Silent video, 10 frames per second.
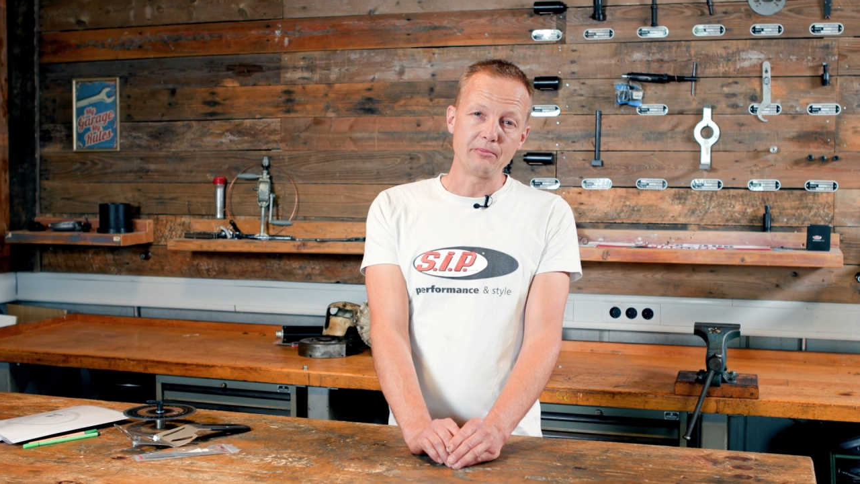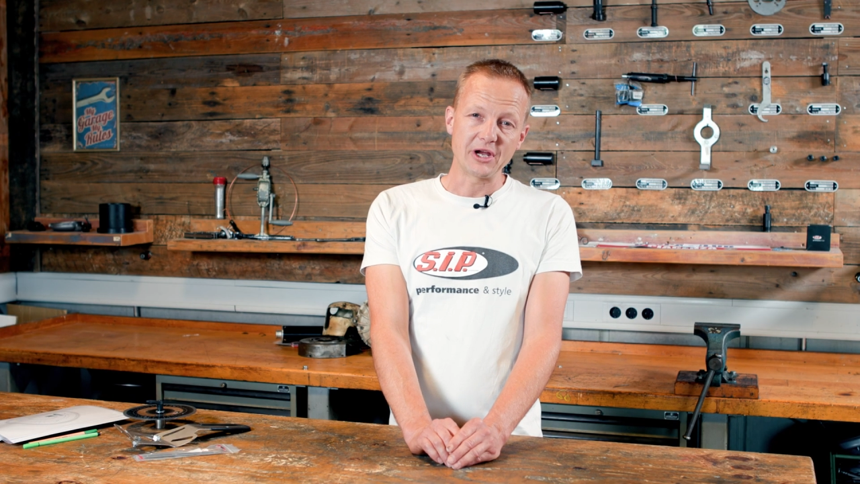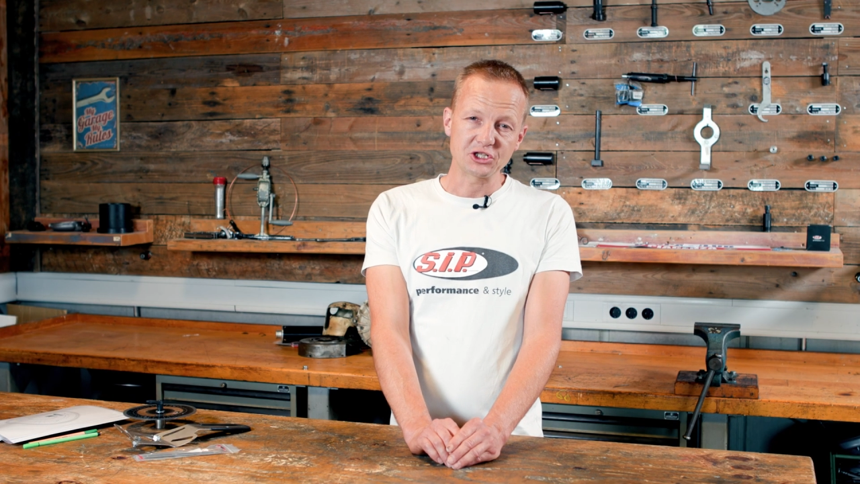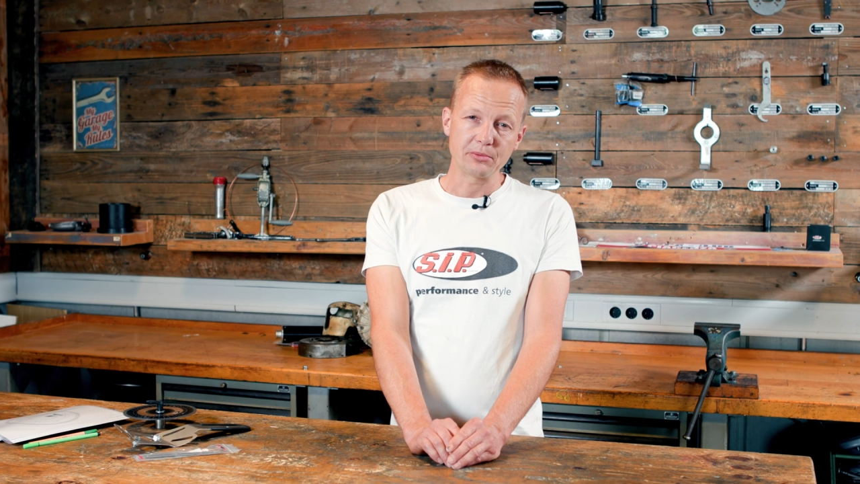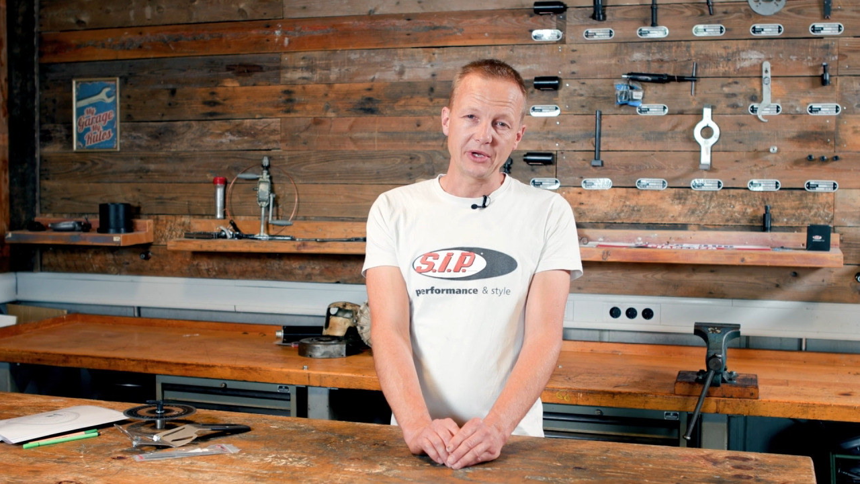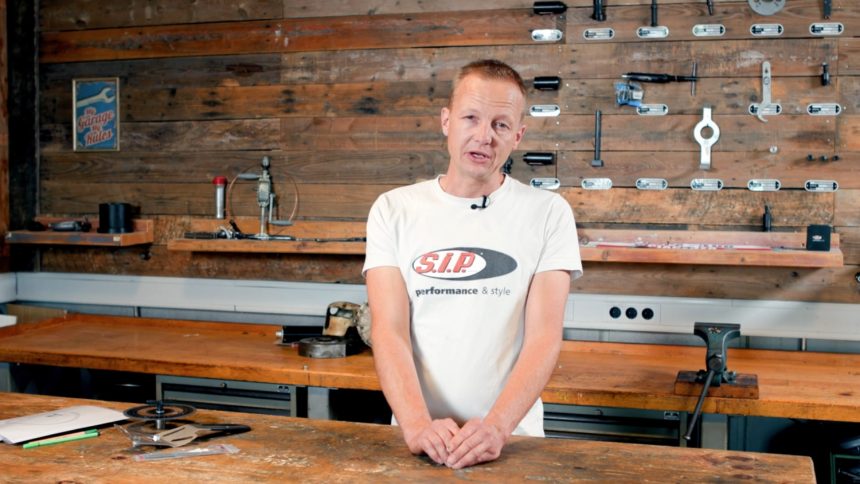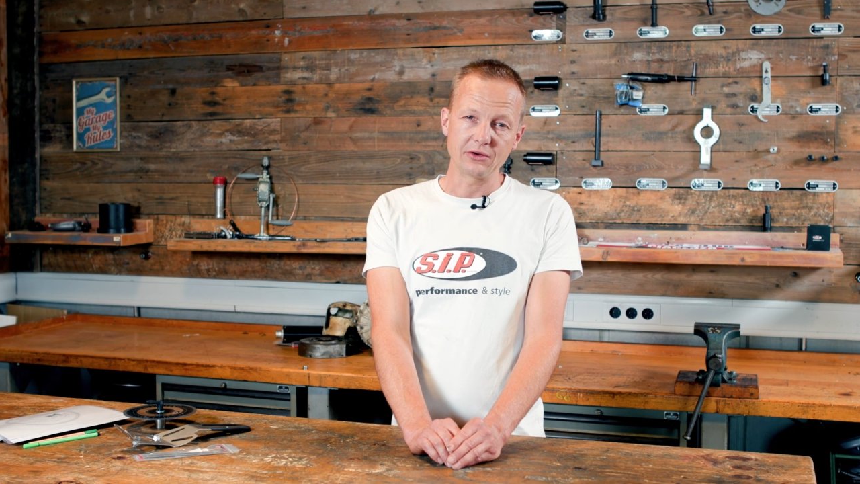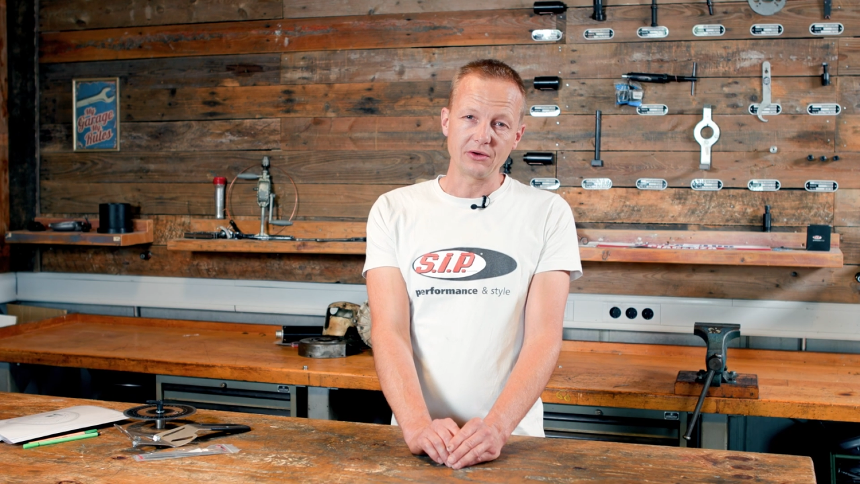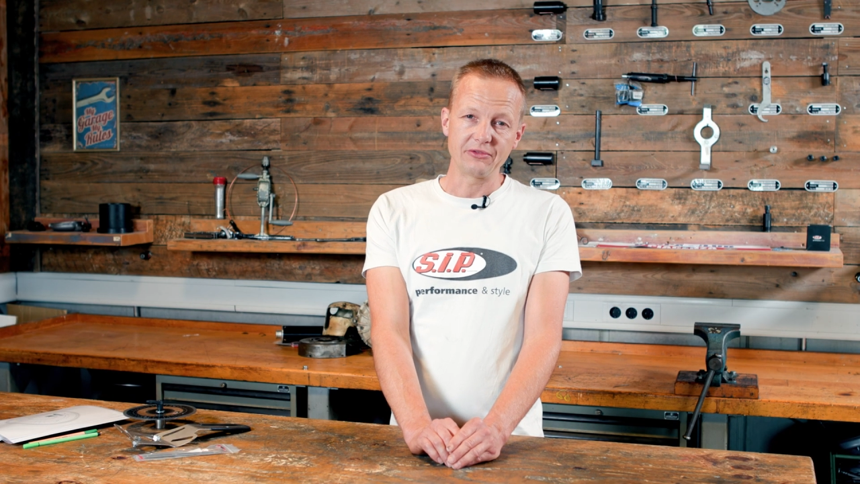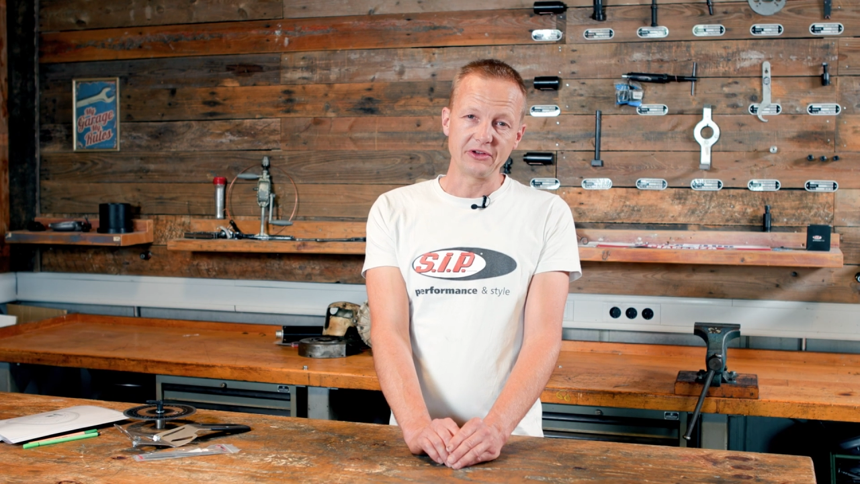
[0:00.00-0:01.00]

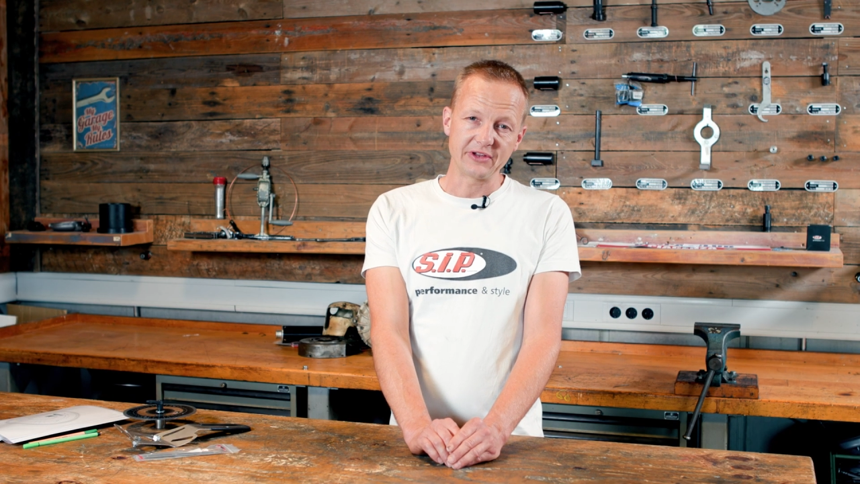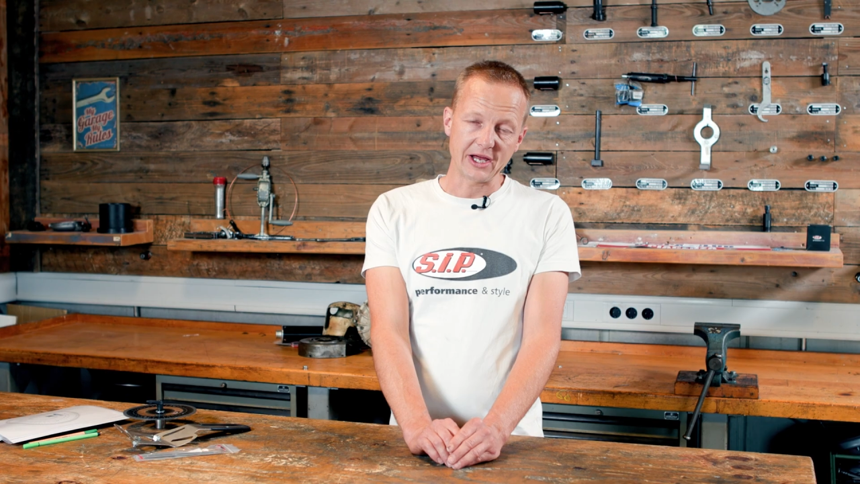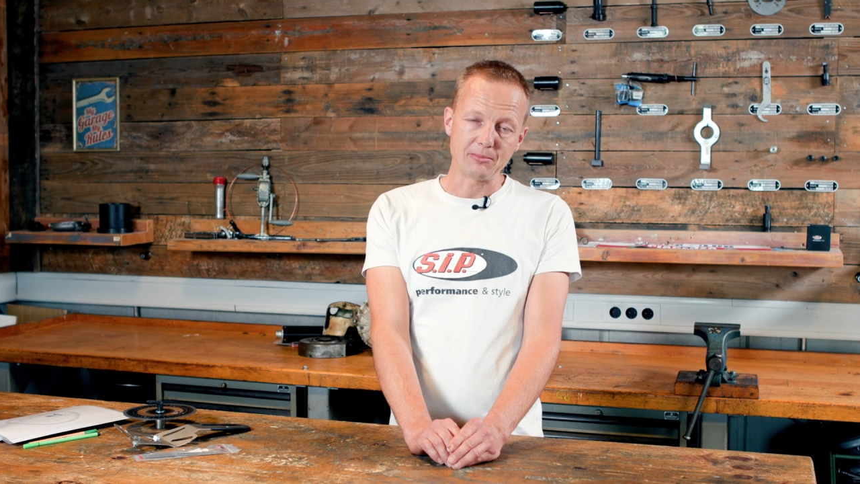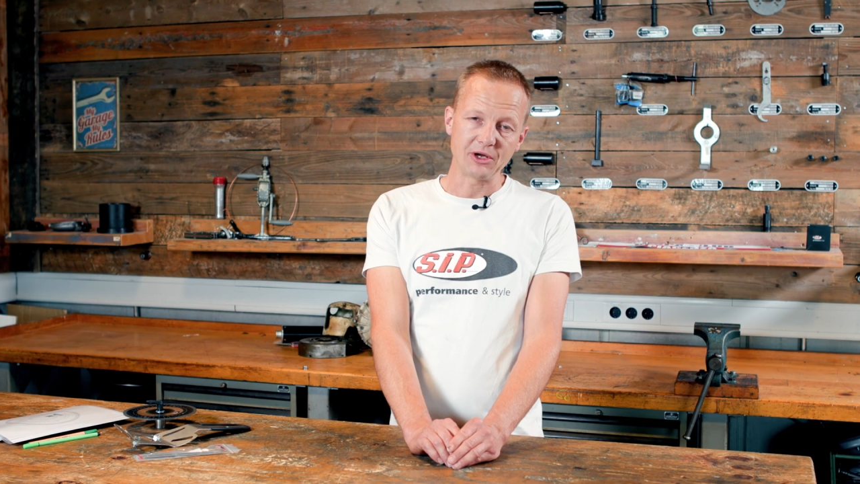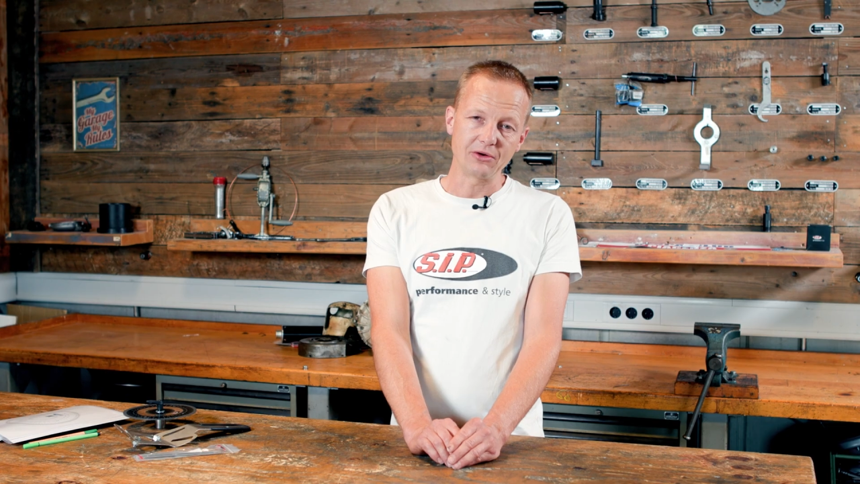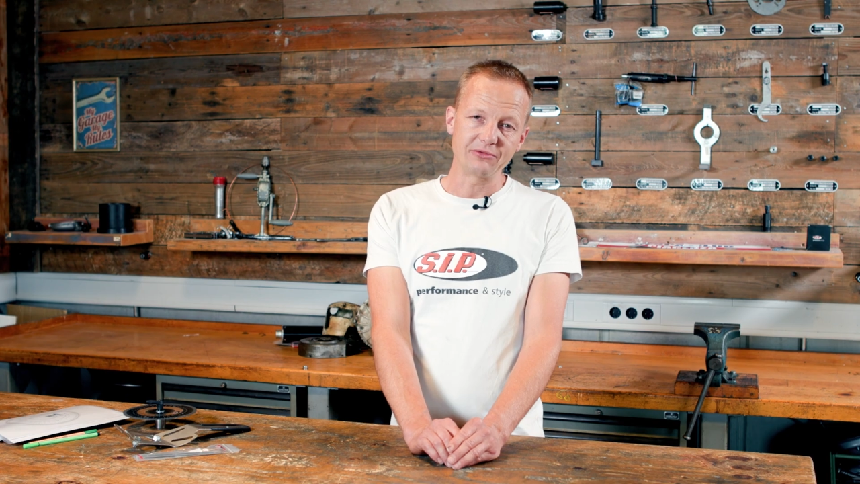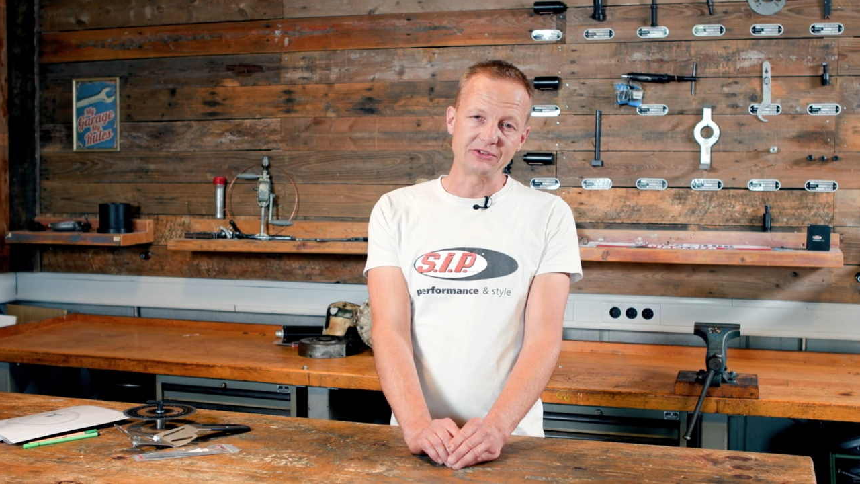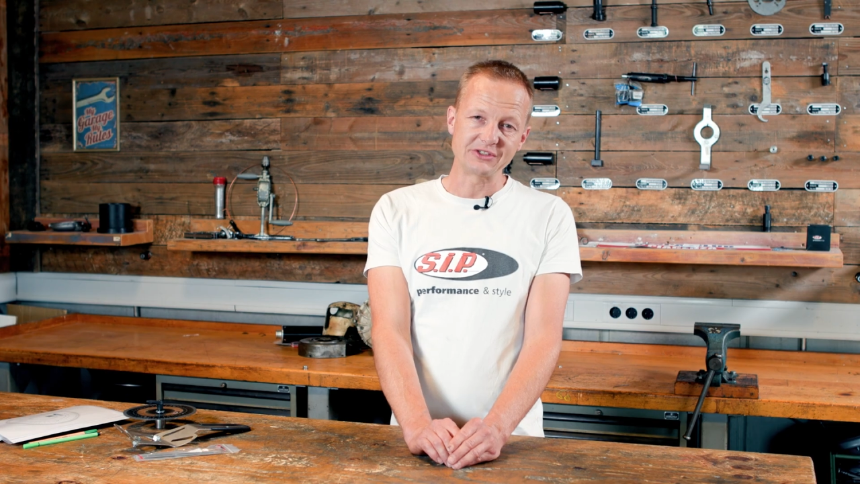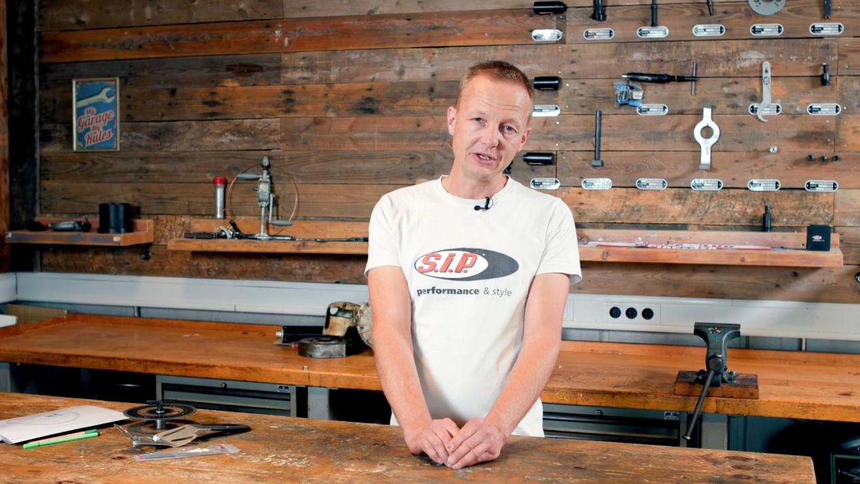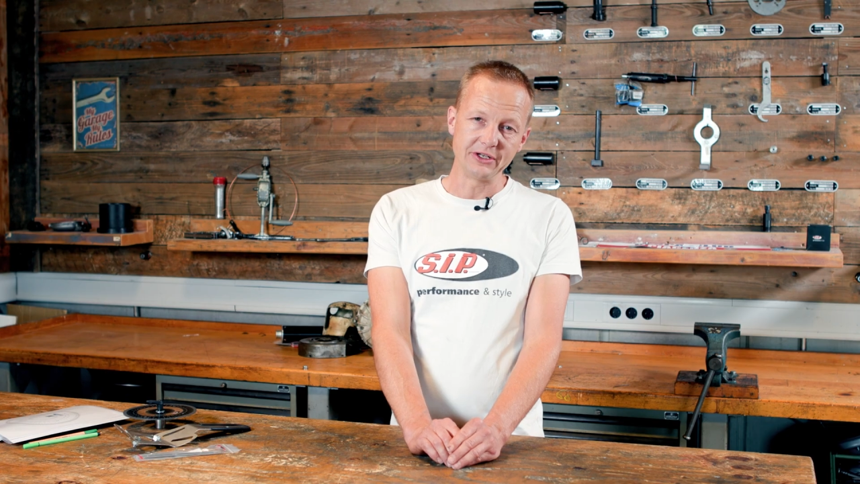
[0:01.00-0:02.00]
measurement of the timing of
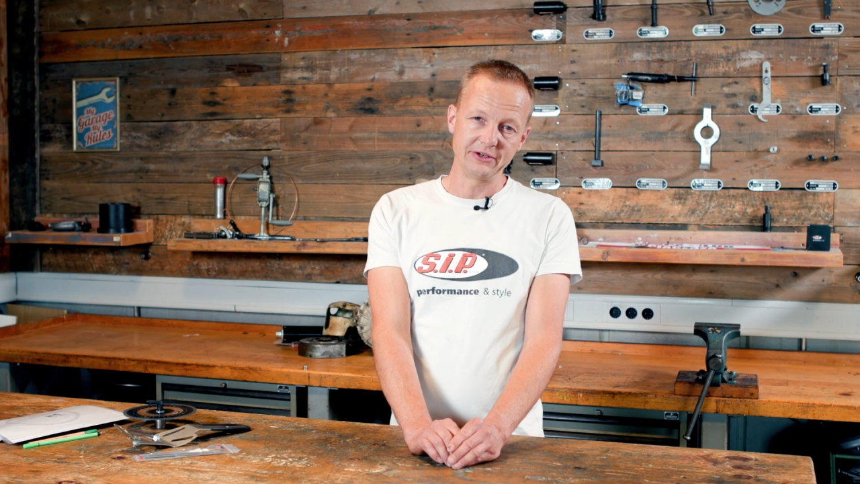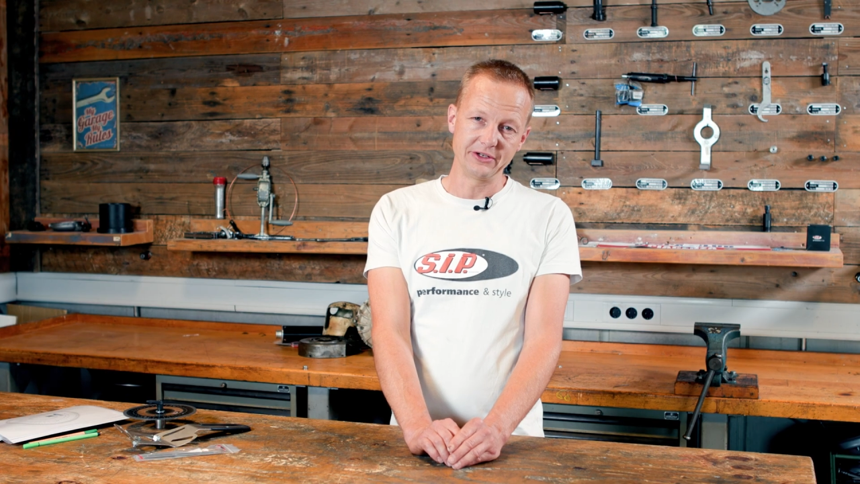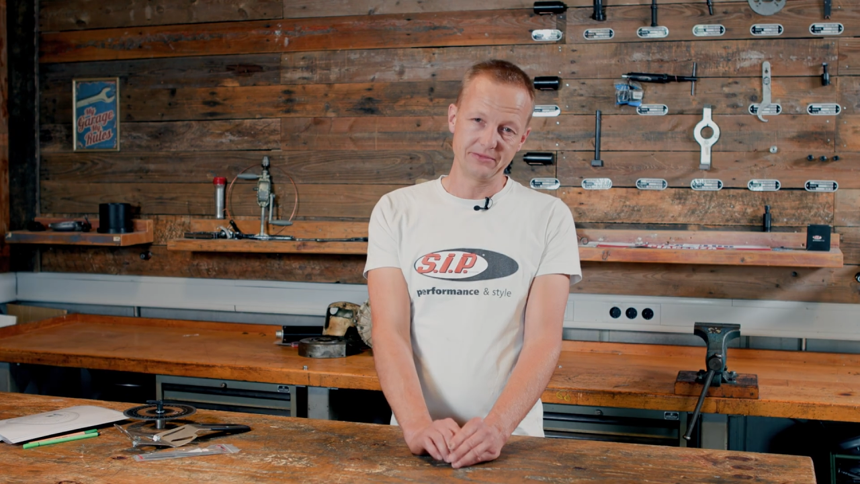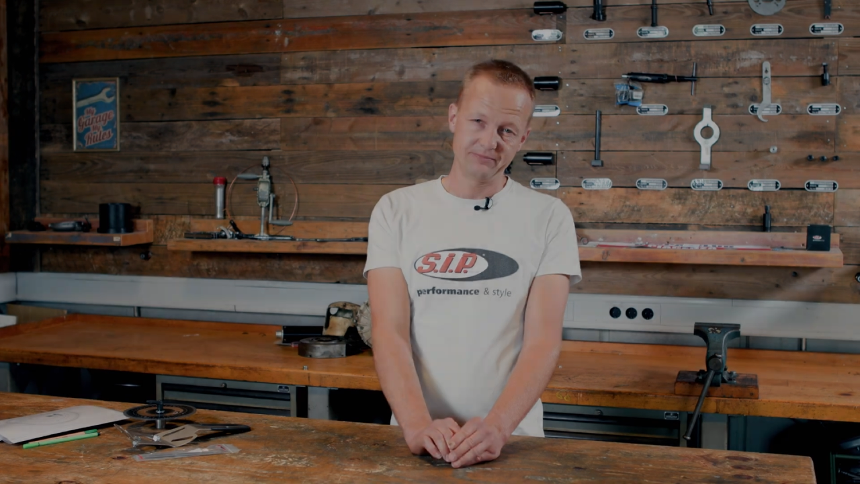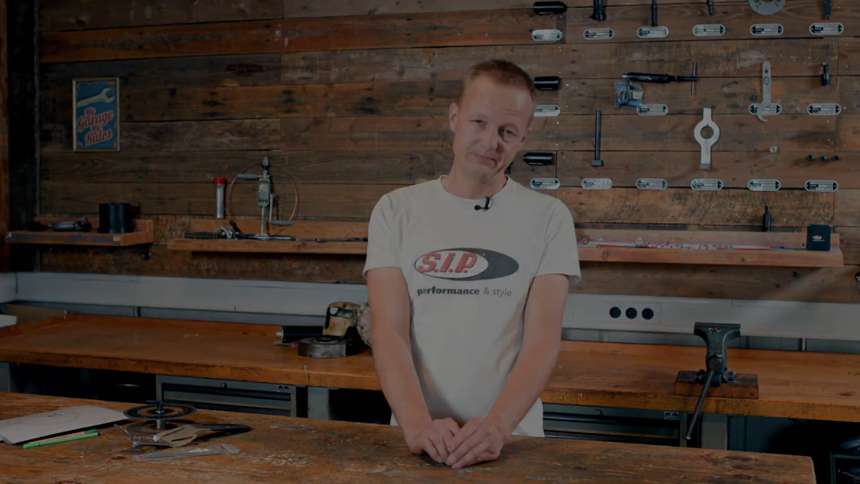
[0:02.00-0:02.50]
a cylinder.